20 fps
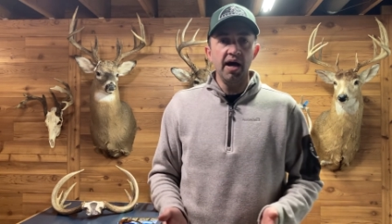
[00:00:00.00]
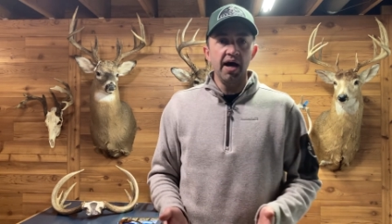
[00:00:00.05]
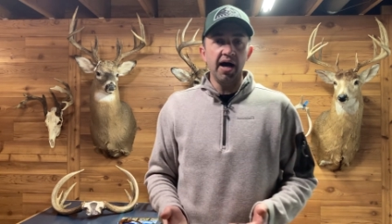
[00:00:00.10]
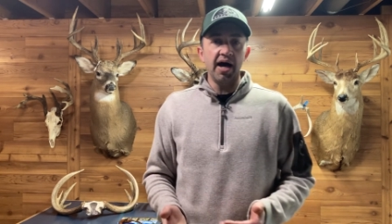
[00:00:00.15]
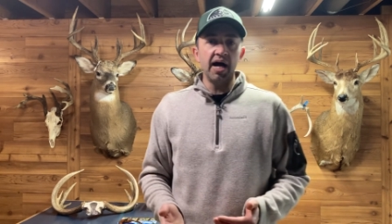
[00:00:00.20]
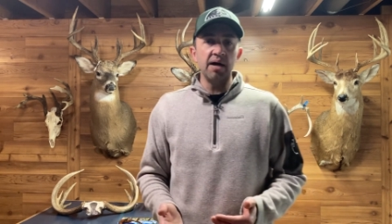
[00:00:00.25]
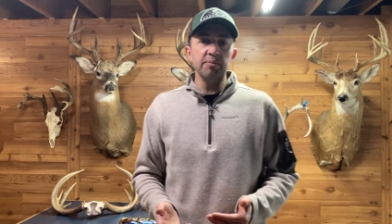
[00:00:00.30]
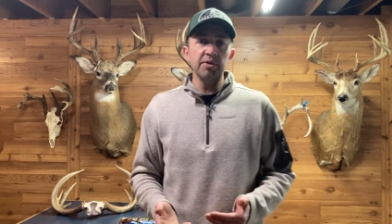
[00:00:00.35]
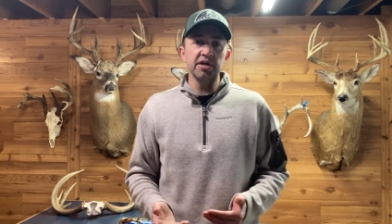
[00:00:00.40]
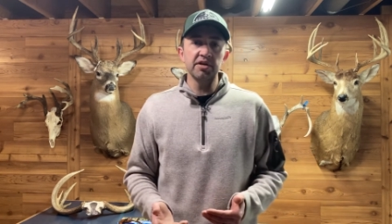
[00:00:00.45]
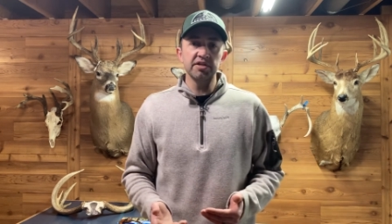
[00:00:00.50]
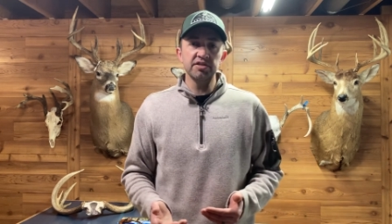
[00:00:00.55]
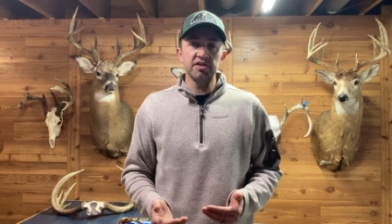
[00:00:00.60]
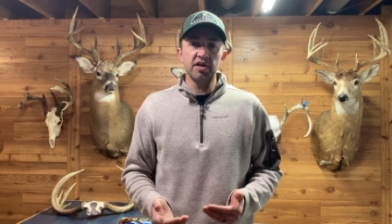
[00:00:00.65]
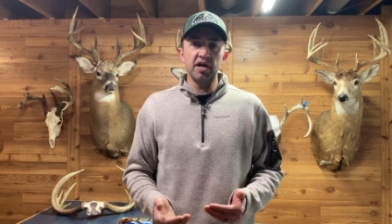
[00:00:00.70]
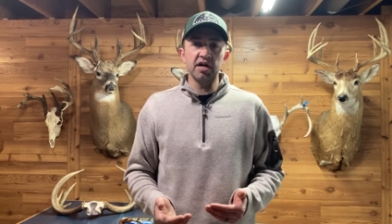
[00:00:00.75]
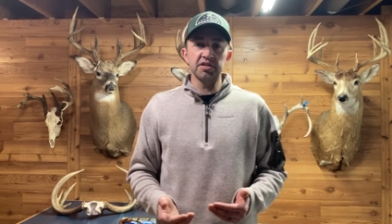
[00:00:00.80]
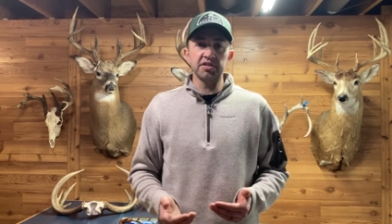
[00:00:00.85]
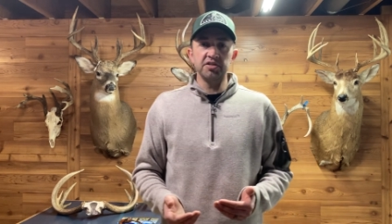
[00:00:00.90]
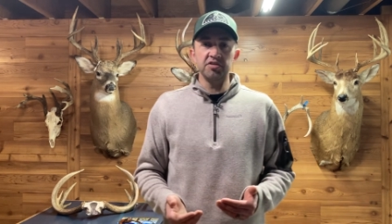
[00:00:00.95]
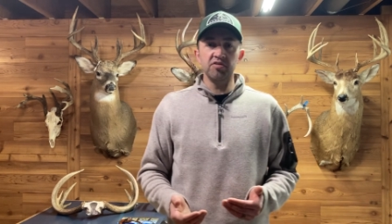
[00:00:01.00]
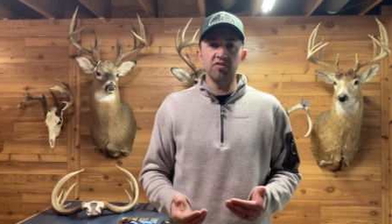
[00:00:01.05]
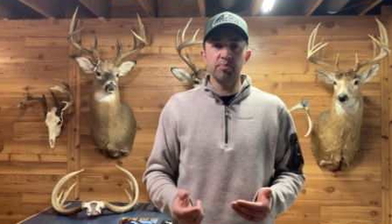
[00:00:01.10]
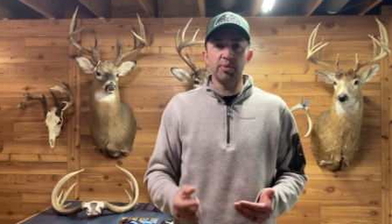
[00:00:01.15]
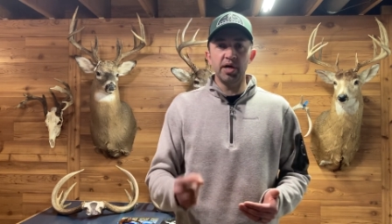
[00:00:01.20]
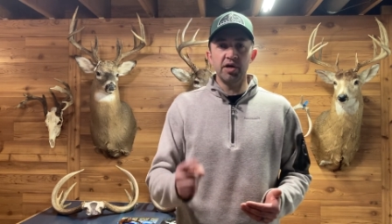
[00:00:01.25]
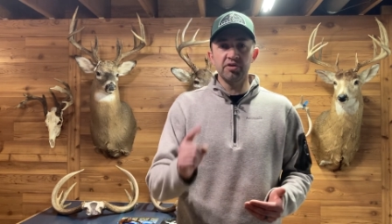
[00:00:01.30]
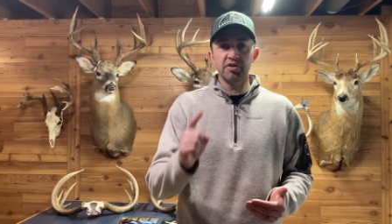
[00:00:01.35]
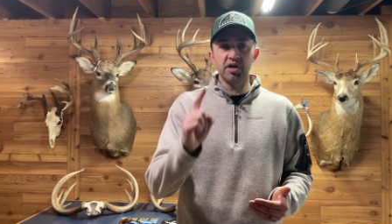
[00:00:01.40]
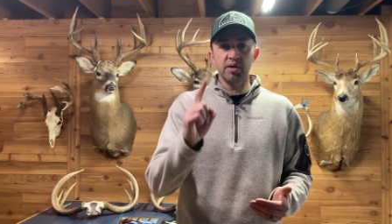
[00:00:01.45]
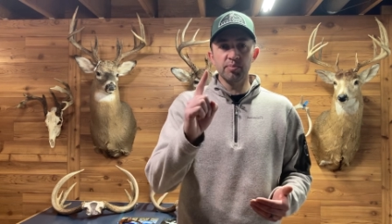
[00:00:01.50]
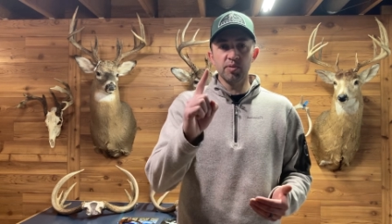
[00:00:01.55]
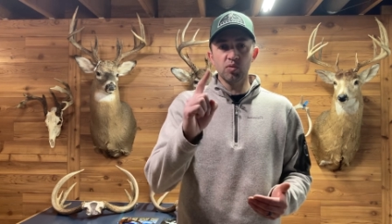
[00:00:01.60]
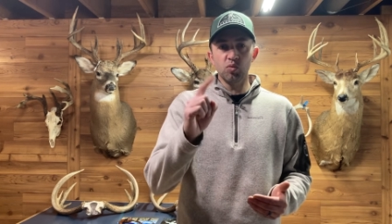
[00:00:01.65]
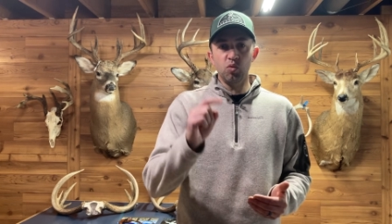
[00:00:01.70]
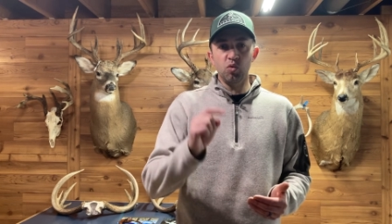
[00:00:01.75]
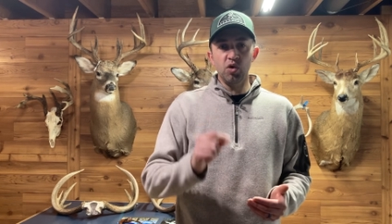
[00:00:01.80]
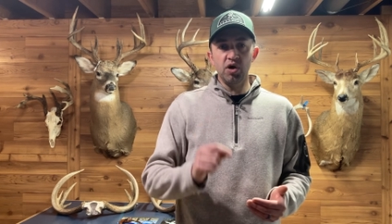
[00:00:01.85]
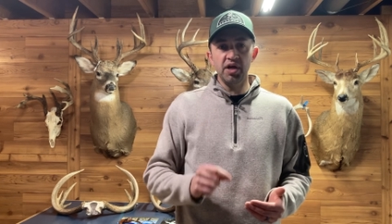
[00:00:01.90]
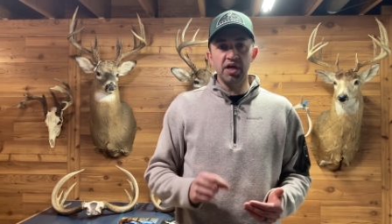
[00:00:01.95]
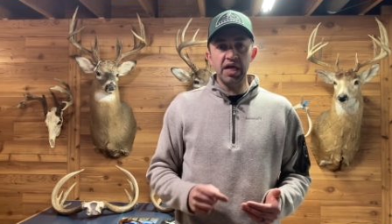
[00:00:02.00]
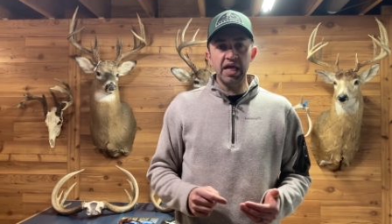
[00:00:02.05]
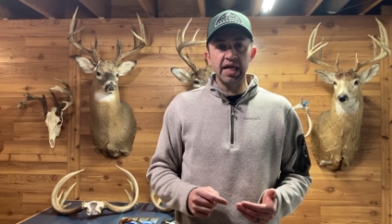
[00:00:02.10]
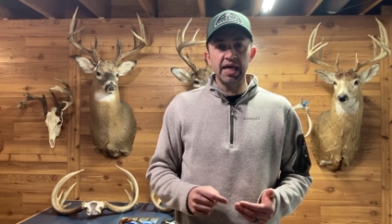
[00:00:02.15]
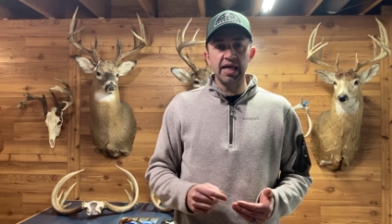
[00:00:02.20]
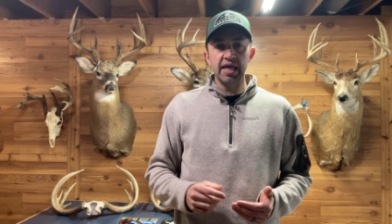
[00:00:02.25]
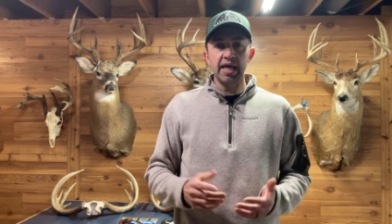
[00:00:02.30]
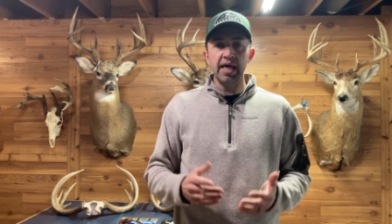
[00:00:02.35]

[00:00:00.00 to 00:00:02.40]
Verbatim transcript: I'm here to talk to you about number one,